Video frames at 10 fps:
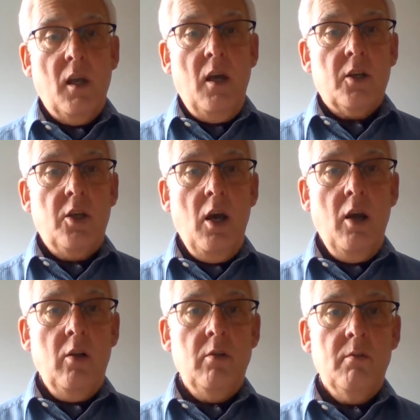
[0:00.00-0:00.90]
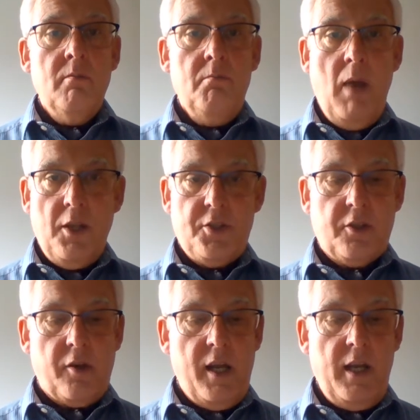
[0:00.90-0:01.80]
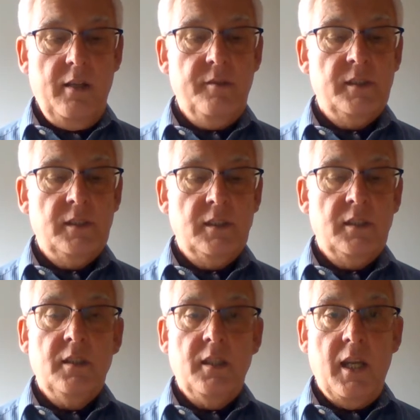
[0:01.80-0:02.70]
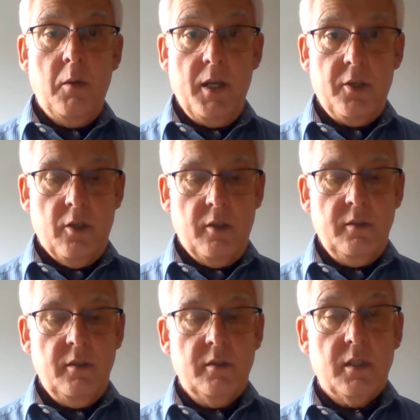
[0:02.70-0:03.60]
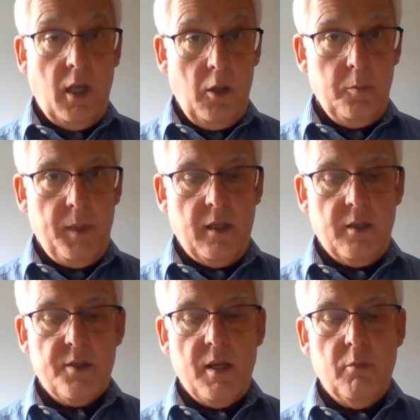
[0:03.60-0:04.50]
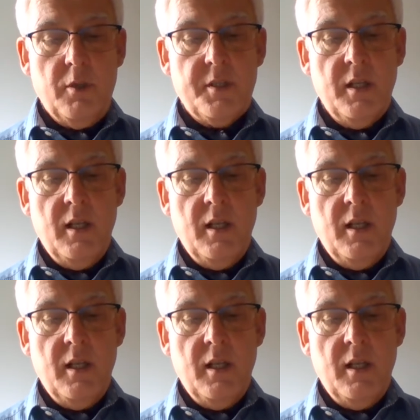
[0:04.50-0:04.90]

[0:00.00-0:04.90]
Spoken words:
"Colonel Musgrave," he went on, gulping somewhat,